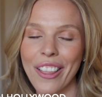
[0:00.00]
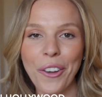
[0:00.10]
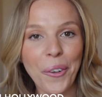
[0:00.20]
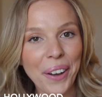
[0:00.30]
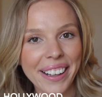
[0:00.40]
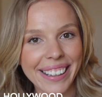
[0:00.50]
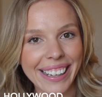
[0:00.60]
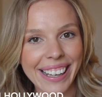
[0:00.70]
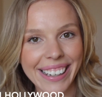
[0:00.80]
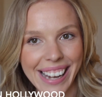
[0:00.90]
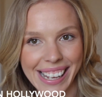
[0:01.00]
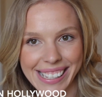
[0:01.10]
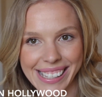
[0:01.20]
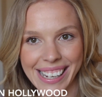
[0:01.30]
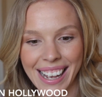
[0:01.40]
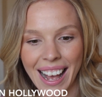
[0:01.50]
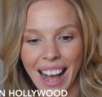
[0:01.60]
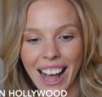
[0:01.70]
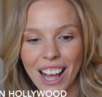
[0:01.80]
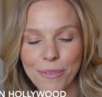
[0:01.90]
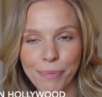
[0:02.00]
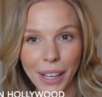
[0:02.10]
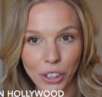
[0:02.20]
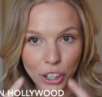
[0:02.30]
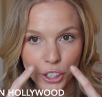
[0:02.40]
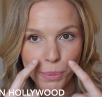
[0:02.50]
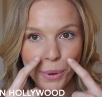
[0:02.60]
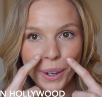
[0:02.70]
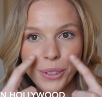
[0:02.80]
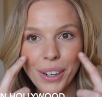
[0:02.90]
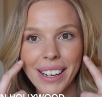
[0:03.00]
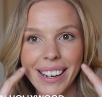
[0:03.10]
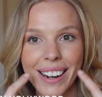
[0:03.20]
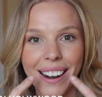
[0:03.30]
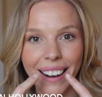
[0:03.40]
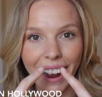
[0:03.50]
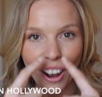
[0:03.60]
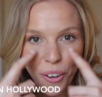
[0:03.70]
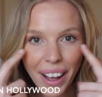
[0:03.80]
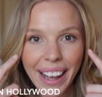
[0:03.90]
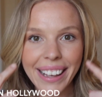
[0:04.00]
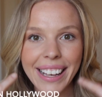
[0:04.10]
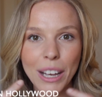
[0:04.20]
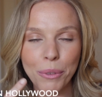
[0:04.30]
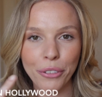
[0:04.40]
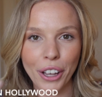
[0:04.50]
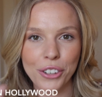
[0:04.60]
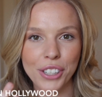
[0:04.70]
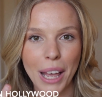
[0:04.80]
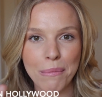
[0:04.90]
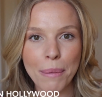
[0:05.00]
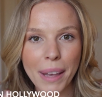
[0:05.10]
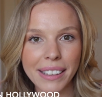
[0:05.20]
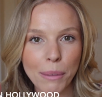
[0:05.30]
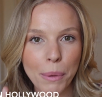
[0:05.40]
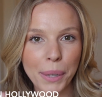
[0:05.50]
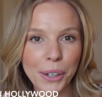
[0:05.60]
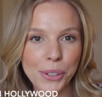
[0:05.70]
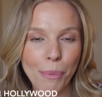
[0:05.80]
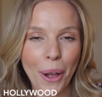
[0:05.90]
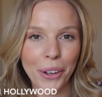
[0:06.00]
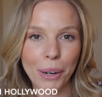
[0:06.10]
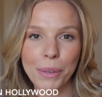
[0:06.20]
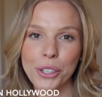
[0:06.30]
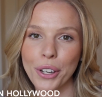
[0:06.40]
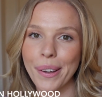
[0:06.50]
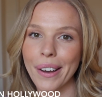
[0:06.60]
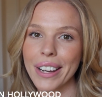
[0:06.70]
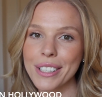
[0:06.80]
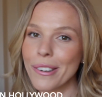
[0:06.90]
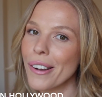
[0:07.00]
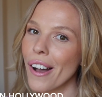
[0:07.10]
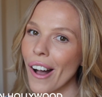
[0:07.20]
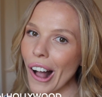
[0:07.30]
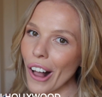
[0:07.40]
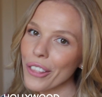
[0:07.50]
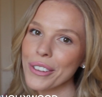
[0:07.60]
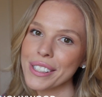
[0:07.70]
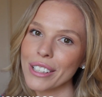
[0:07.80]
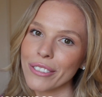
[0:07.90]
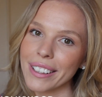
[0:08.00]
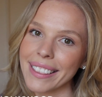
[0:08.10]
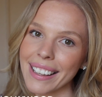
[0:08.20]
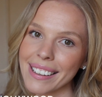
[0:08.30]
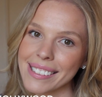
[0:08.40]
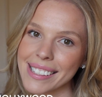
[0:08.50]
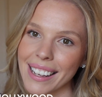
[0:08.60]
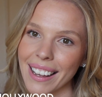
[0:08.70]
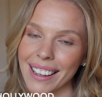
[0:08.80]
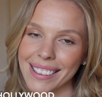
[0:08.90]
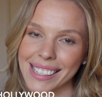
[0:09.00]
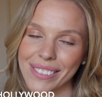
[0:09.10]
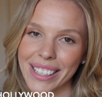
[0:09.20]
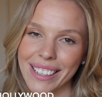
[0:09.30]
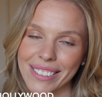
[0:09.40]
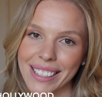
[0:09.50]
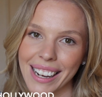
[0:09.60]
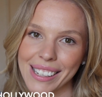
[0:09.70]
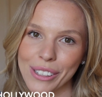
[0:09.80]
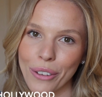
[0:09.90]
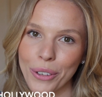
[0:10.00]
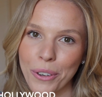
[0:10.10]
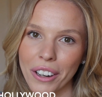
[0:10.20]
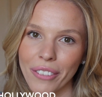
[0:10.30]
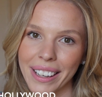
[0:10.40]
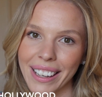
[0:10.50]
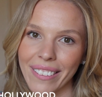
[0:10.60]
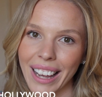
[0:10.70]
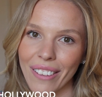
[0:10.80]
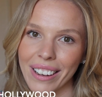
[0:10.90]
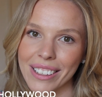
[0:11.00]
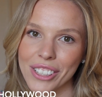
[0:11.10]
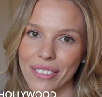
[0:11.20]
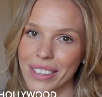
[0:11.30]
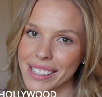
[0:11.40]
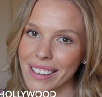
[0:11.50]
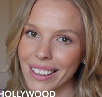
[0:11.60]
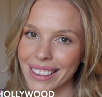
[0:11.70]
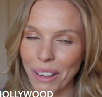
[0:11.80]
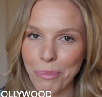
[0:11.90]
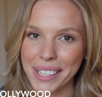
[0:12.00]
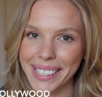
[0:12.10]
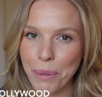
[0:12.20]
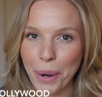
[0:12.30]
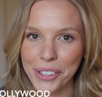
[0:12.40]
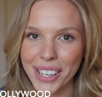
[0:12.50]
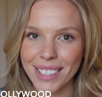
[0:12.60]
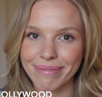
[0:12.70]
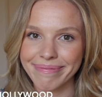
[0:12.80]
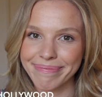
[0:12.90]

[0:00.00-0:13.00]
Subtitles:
the oiliness, my large pores right here, how I camouflage them and make them appear smaller. I'm going to show you how I do all those different things in this video today. So if you want to find out how I achieve this look, then please keep watching.